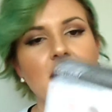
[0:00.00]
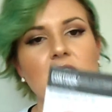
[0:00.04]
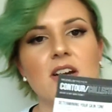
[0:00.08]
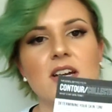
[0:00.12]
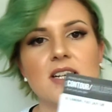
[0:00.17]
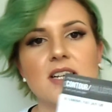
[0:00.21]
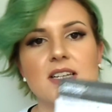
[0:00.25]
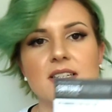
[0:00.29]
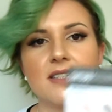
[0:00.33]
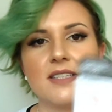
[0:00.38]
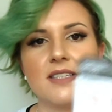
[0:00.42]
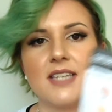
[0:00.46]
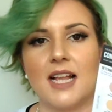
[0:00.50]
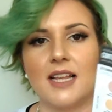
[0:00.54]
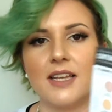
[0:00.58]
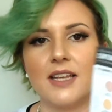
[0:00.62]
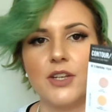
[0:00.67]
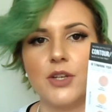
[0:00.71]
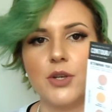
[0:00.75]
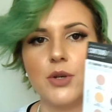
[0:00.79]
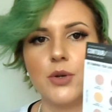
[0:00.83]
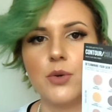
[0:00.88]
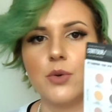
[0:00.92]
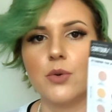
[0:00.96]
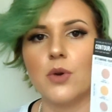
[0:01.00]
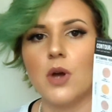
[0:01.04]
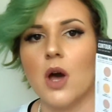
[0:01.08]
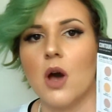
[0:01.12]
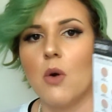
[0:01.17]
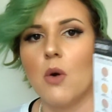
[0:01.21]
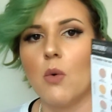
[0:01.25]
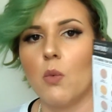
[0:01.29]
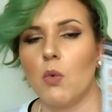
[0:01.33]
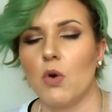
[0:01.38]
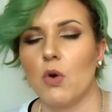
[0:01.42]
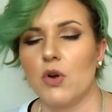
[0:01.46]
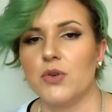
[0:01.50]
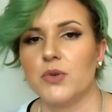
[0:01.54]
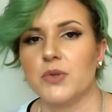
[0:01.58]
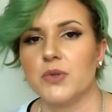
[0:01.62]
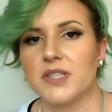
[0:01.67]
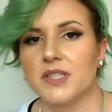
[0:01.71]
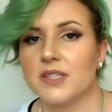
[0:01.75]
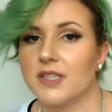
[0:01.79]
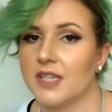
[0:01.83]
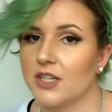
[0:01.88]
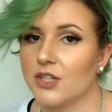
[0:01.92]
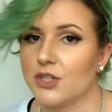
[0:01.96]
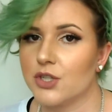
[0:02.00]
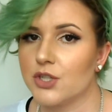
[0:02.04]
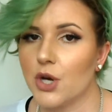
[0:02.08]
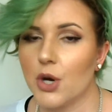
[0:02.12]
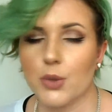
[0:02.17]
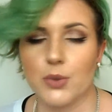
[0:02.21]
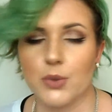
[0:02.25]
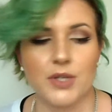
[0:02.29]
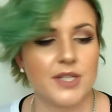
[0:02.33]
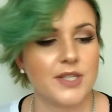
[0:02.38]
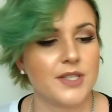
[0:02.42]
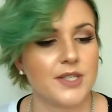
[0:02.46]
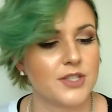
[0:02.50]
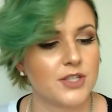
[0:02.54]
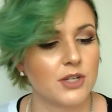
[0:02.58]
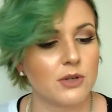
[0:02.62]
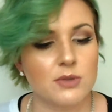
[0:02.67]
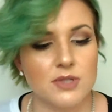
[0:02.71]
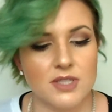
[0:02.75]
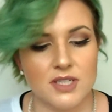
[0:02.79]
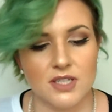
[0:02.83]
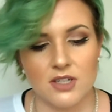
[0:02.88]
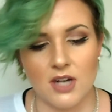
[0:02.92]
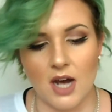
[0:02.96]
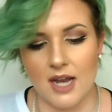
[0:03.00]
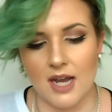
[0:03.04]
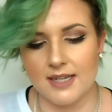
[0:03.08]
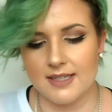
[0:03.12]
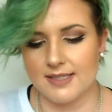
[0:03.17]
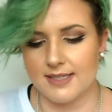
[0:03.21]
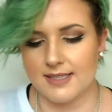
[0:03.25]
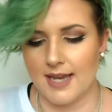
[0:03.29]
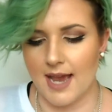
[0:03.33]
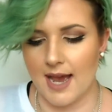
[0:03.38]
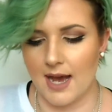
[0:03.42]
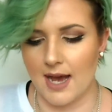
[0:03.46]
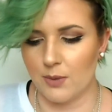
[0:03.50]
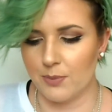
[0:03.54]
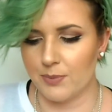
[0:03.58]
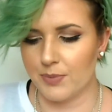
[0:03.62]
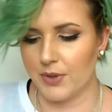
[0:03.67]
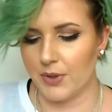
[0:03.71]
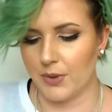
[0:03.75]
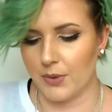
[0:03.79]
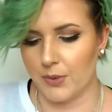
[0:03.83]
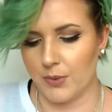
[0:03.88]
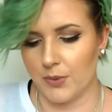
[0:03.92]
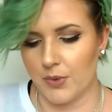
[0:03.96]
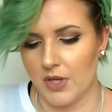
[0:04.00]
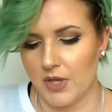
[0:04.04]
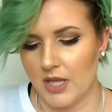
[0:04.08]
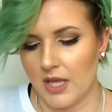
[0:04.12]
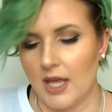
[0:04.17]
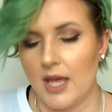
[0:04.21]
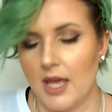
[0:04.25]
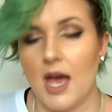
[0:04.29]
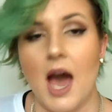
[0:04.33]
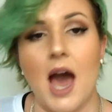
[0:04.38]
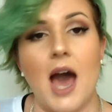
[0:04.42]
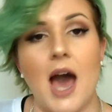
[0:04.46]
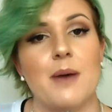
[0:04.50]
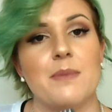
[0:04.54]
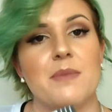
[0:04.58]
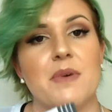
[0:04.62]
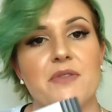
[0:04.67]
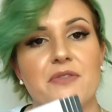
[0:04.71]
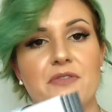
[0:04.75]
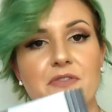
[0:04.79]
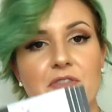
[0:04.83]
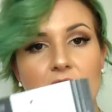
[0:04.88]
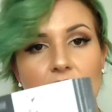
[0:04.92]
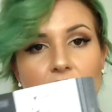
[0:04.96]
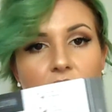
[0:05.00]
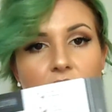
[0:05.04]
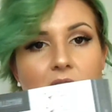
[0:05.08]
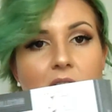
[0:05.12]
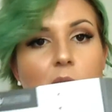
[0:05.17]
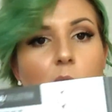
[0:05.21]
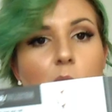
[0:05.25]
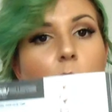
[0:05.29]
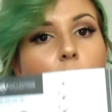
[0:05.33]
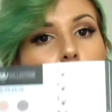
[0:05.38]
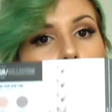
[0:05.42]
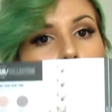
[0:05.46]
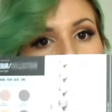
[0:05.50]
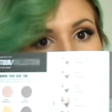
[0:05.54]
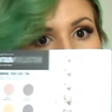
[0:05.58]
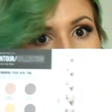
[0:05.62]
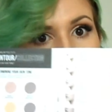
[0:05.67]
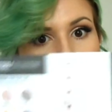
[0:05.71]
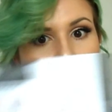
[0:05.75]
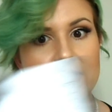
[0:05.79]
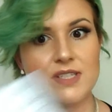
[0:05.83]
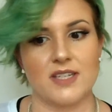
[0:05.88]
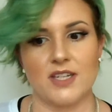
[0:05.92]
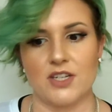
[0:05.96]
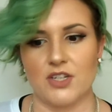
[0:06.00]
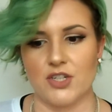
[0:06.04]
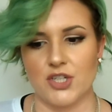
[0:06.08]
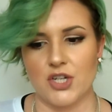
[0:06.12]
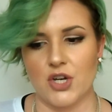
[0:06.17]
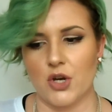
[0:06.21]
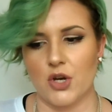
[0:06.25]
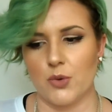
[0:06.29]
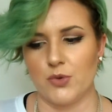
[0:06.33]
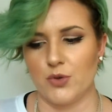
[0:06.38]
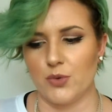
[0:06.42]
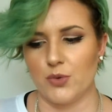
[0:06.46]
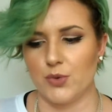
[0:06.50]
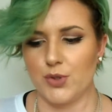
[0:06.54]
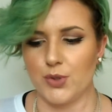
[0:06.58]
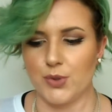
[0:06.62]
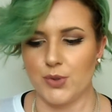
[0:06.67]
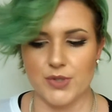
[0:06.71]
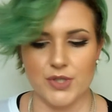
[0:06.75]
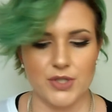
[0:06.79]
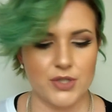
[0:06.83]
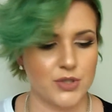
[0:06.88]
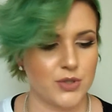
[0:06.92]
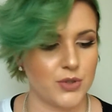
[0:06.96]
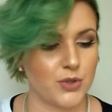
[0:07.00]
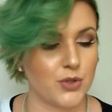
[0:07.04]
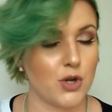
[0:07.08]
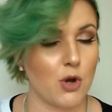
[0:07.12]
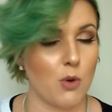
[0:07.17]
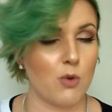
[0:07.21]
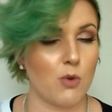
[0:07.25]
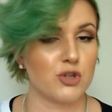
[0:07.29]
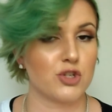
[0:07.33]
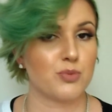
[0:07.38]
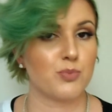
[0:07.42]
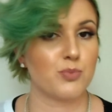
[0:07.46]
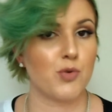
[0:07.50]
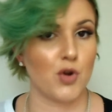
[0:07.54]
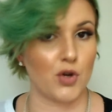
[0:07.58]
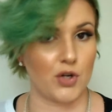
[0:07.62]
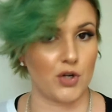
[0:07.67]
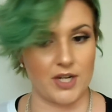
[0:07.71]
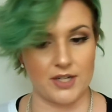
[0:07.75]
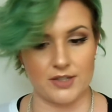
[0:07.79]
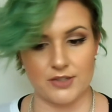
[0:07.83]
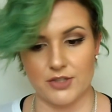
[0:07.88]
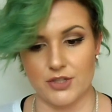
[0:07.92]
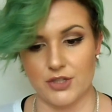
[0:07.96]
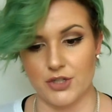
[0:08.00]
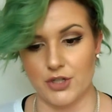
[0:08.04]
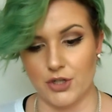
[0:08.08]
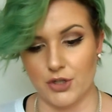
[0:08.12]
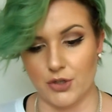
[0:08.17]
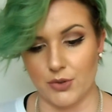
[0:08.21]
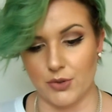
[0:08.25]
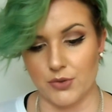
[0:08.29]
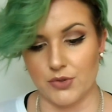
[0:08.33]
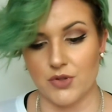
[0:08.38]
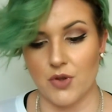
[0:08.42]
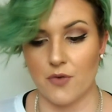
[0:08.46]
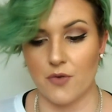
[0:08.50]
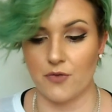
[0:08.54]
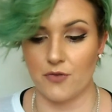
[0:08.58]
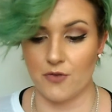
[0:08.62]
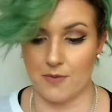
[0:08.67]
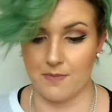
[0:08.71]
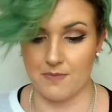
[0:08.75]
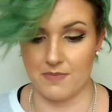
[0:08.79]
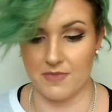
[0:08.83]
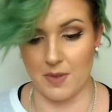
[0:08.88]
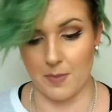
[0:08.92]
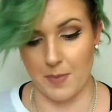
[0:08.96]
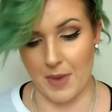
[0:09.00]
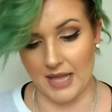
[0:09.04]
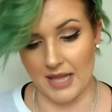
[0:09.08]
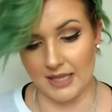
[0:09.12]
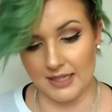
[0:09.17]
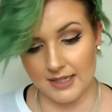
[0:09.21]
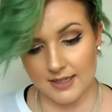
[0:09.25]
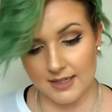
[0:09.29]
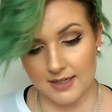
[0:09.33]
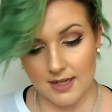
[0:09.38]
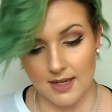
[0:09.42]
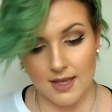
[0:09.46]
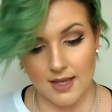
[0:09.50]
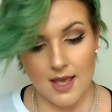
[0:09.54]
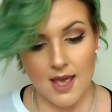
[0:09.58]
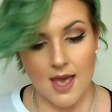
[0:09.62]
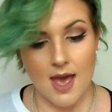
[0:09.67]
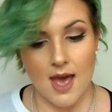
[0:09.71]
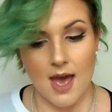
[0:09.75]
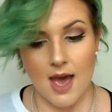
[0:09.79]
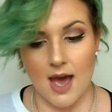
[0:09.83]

here is telling you what your skin tone is. So it's a guide to help you figure out what skin tone you're using, so you know which products to use from the palette.